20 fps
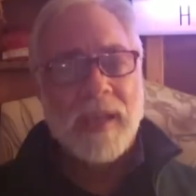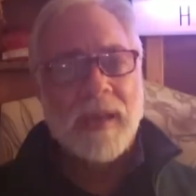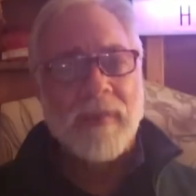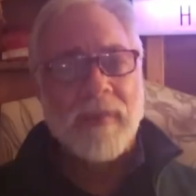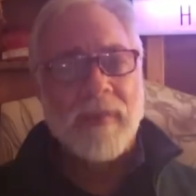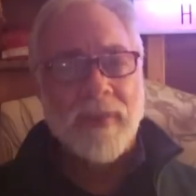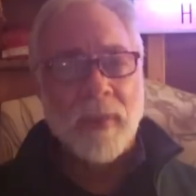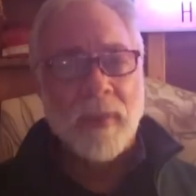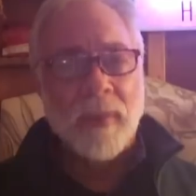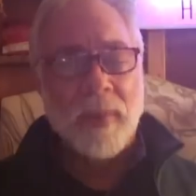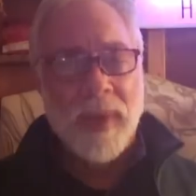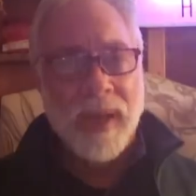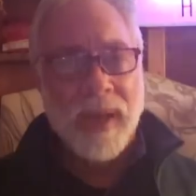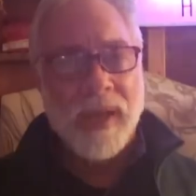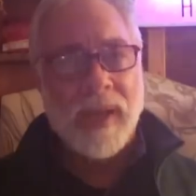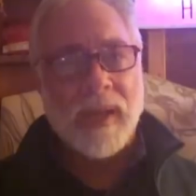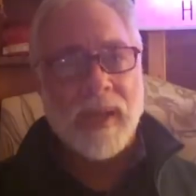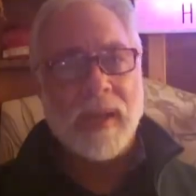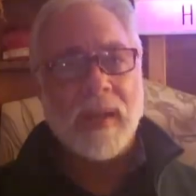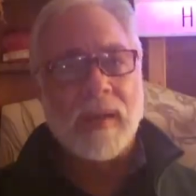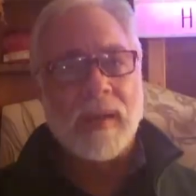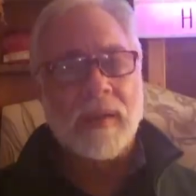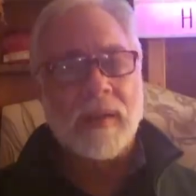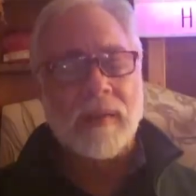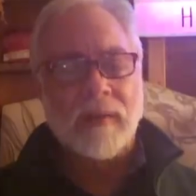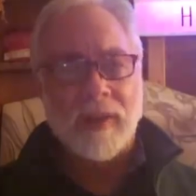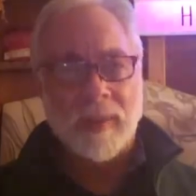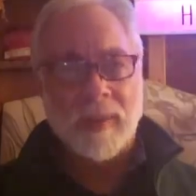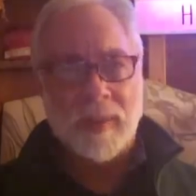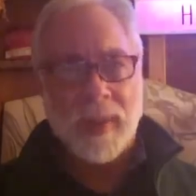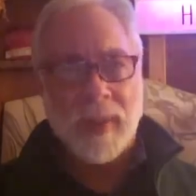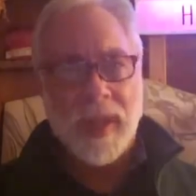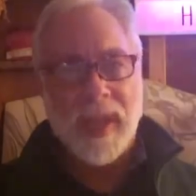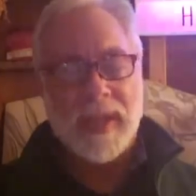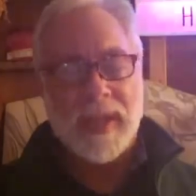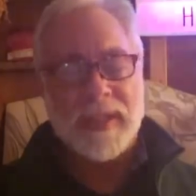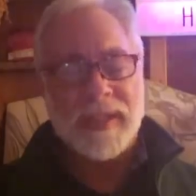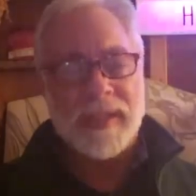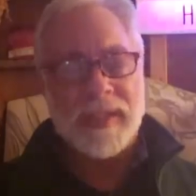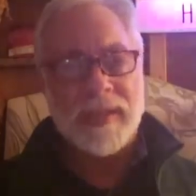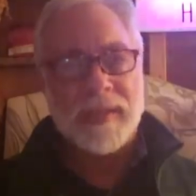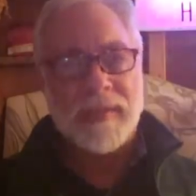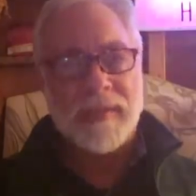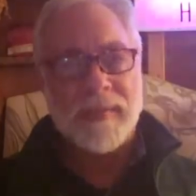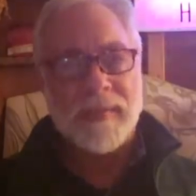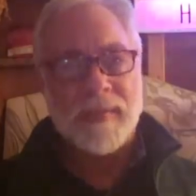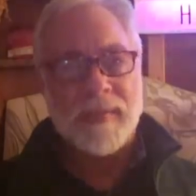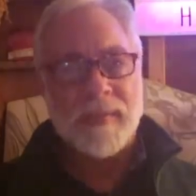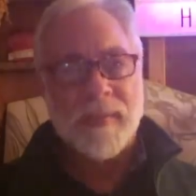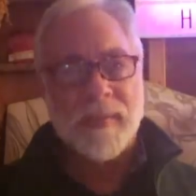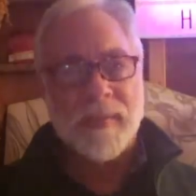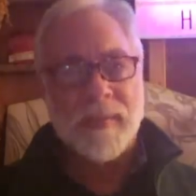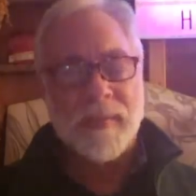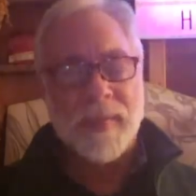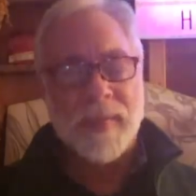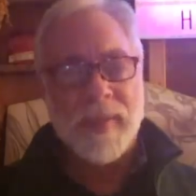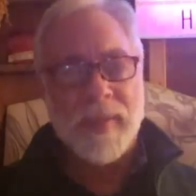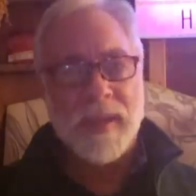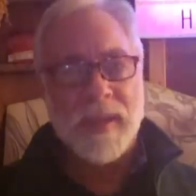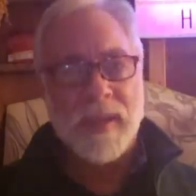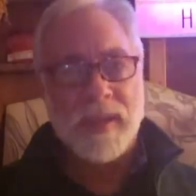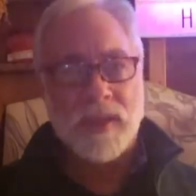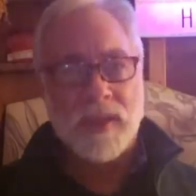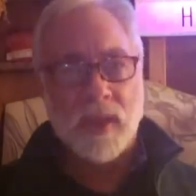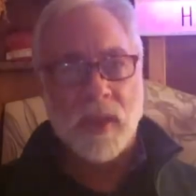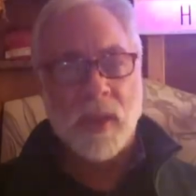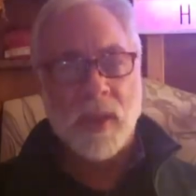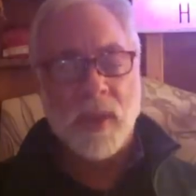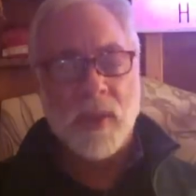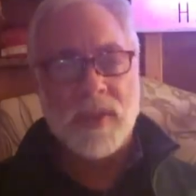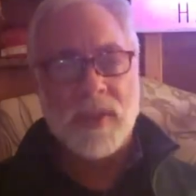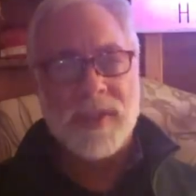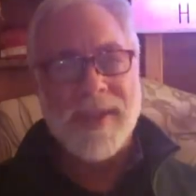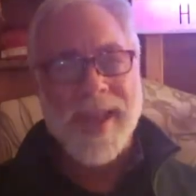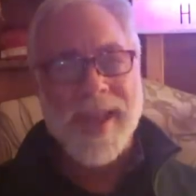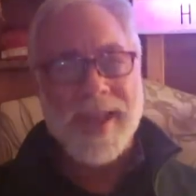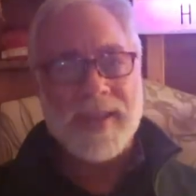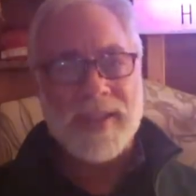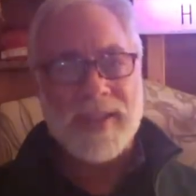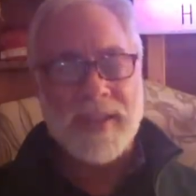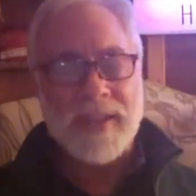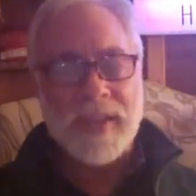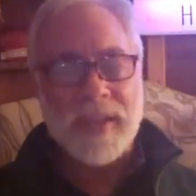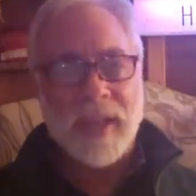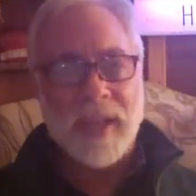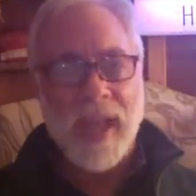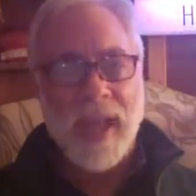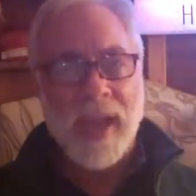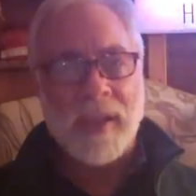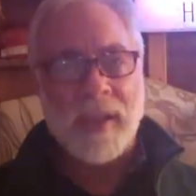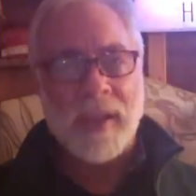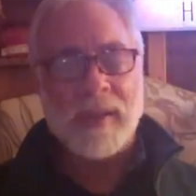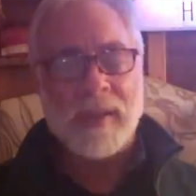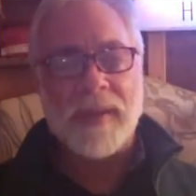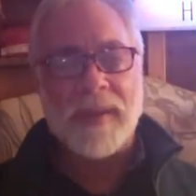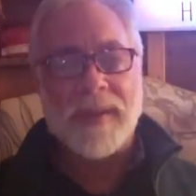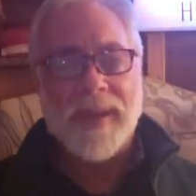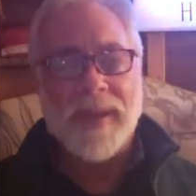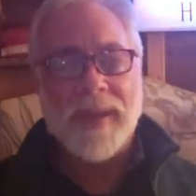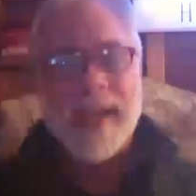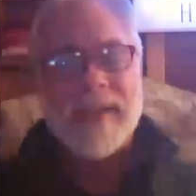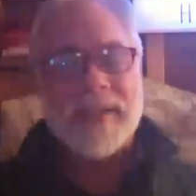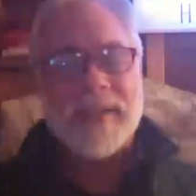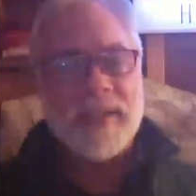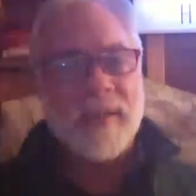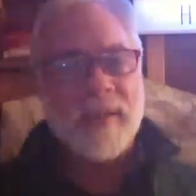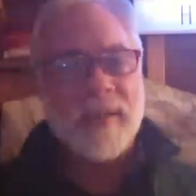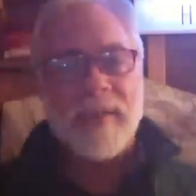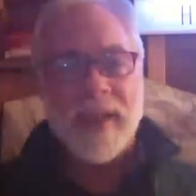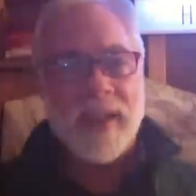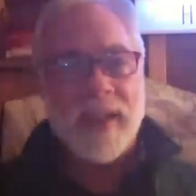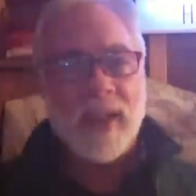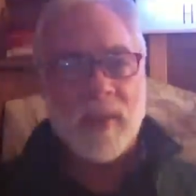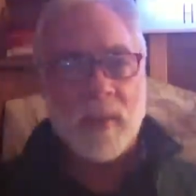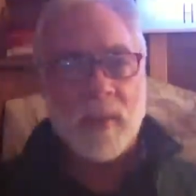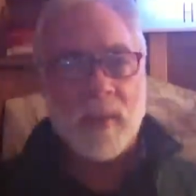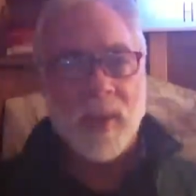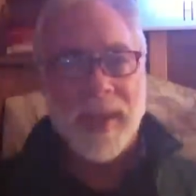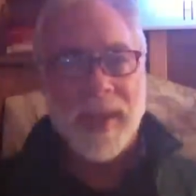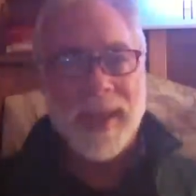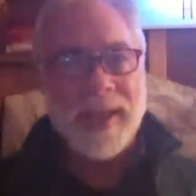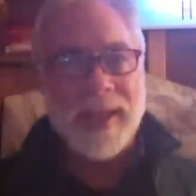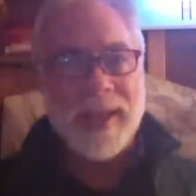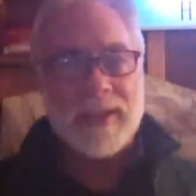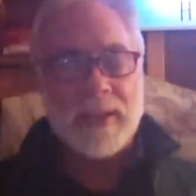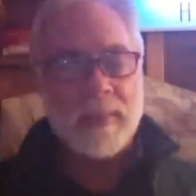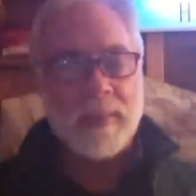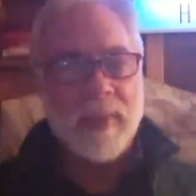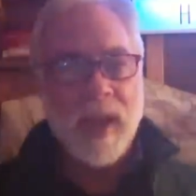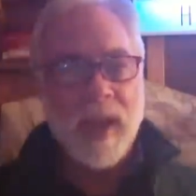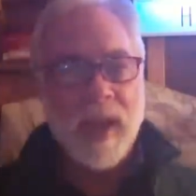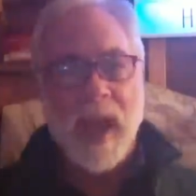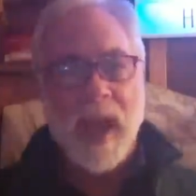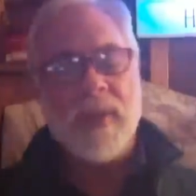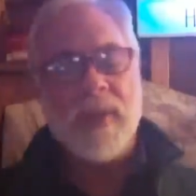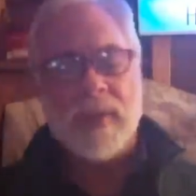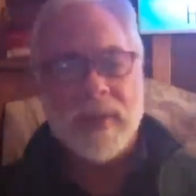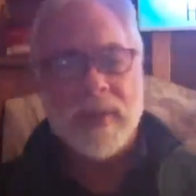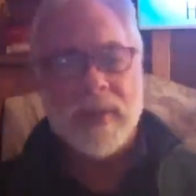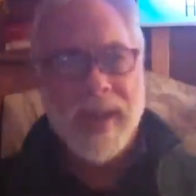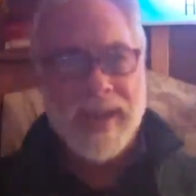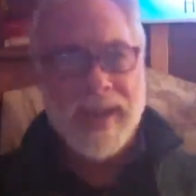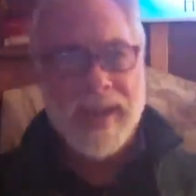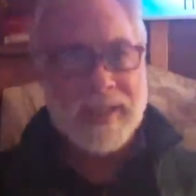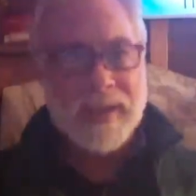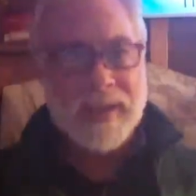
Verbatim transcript: from being replaced. So, who's next in line? The next available handsome guy, the next